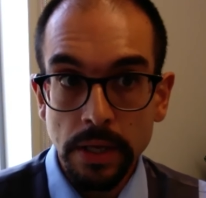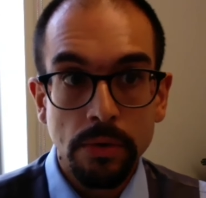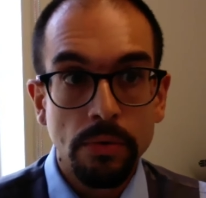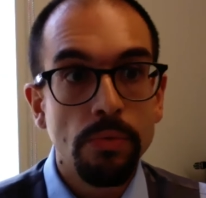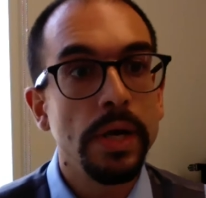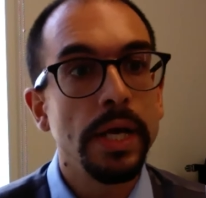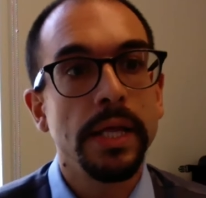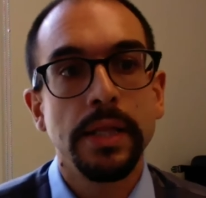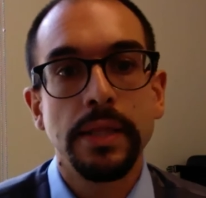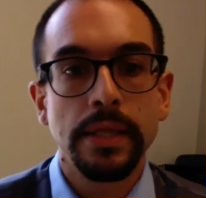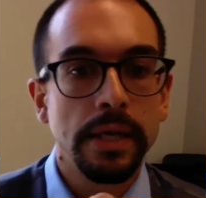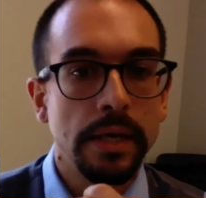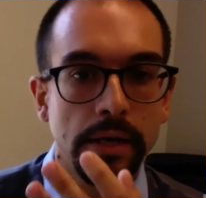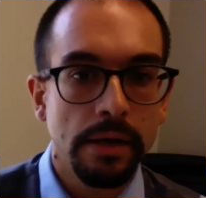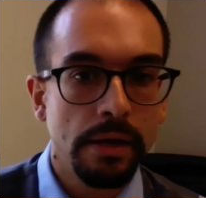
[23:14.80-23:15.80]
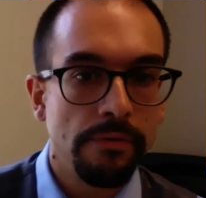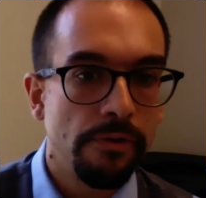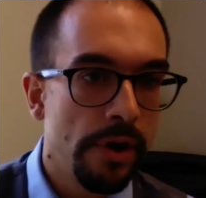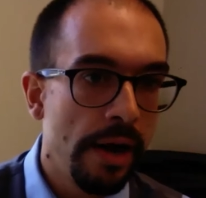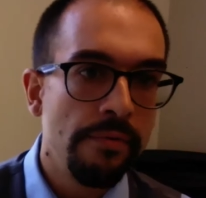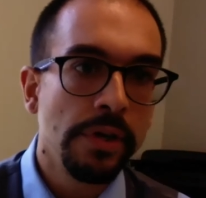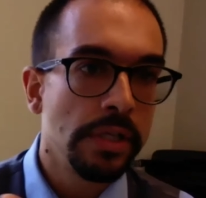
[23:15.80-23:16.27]
with, uh, for
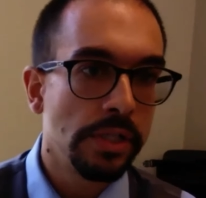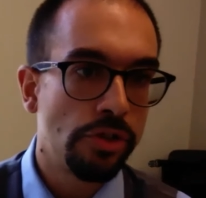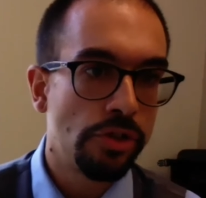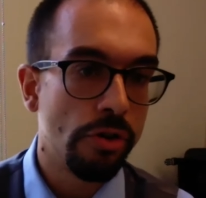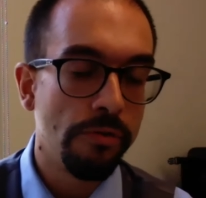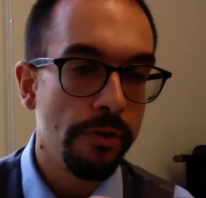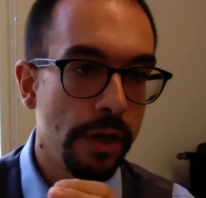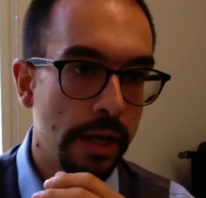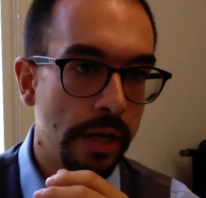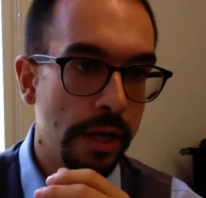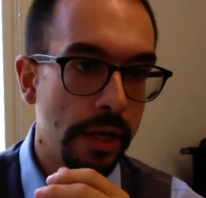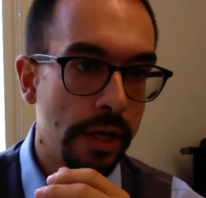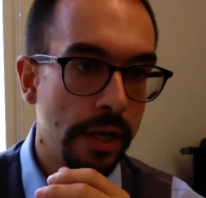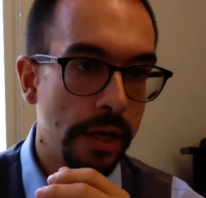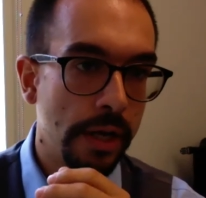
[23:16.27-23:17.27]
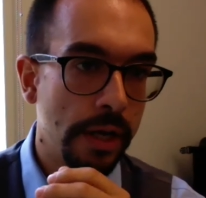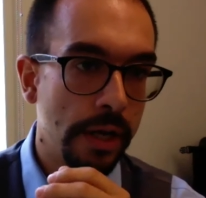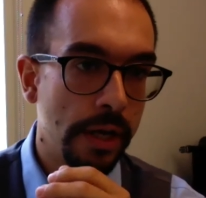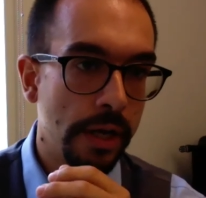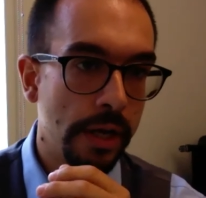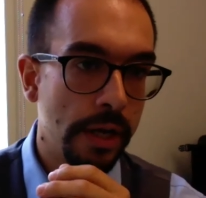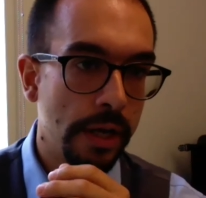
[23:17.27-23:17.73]
every dystrophic uh,
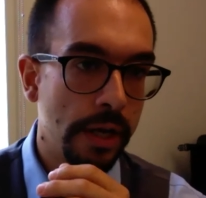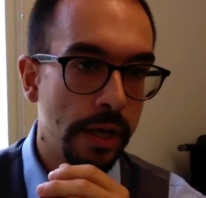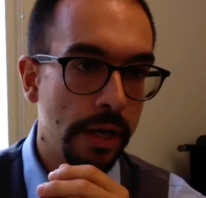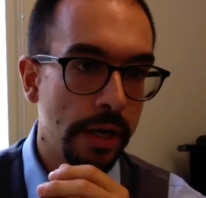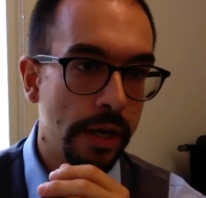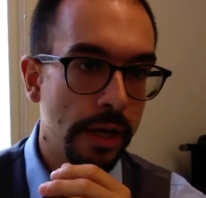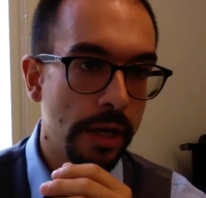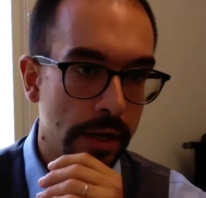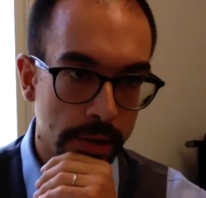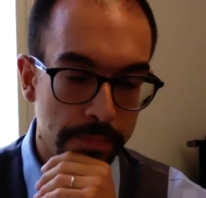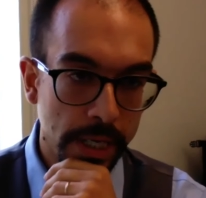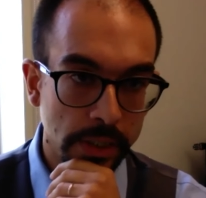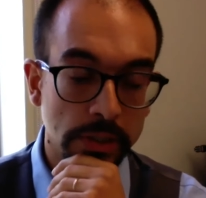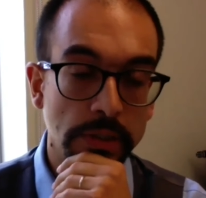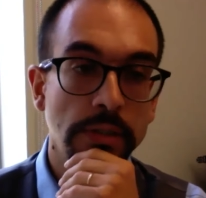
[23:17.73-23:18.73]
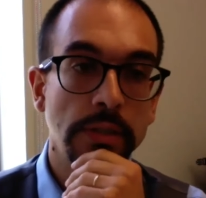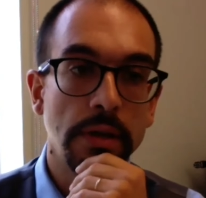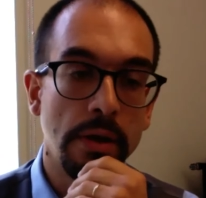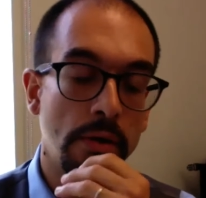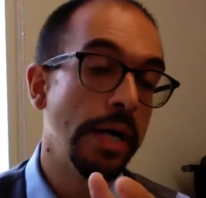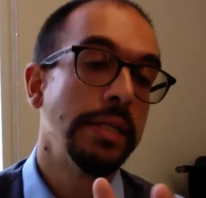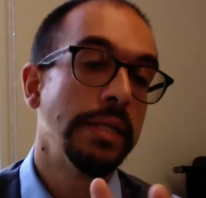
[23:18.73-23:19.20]
patient, or at least for
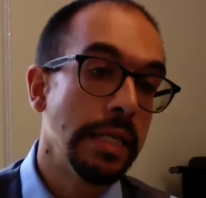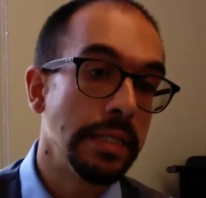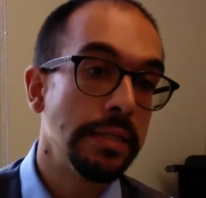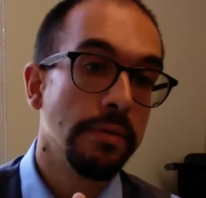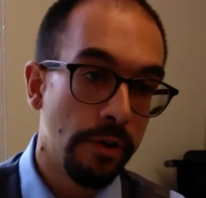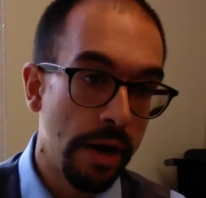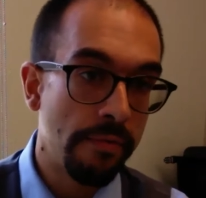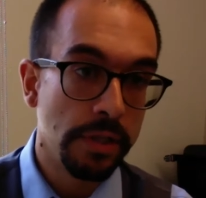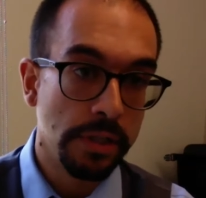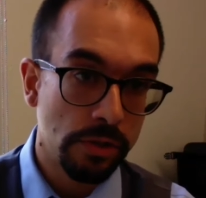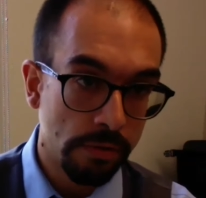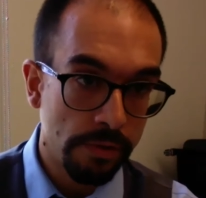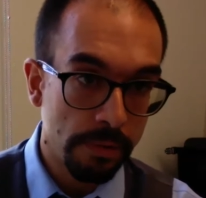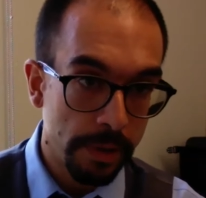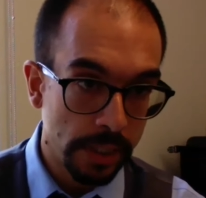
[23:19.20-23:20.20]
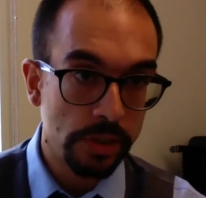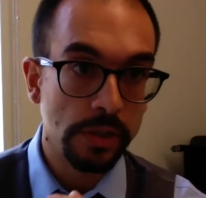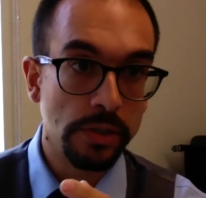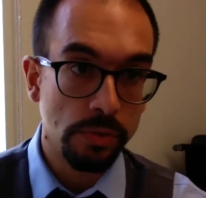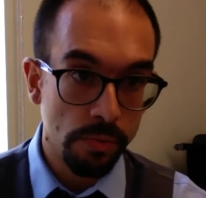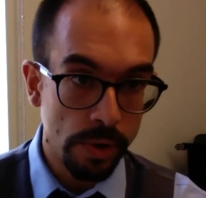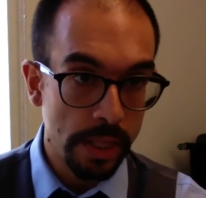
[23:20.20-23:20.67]
every dystrophic patients with a
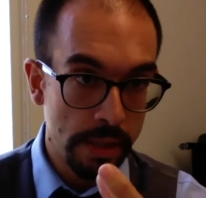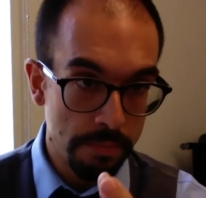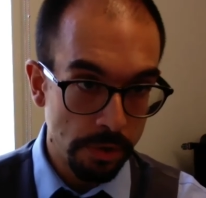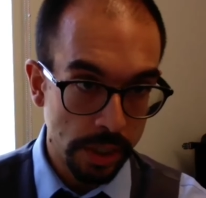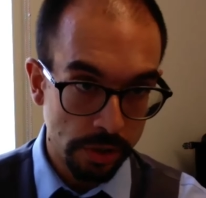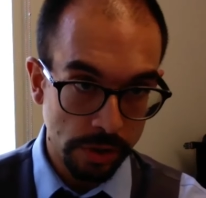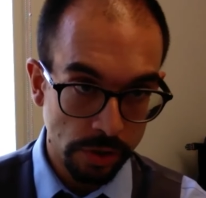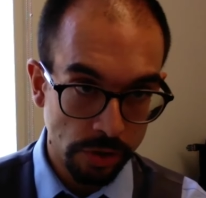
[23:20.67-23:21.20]
mutation in dystrophy.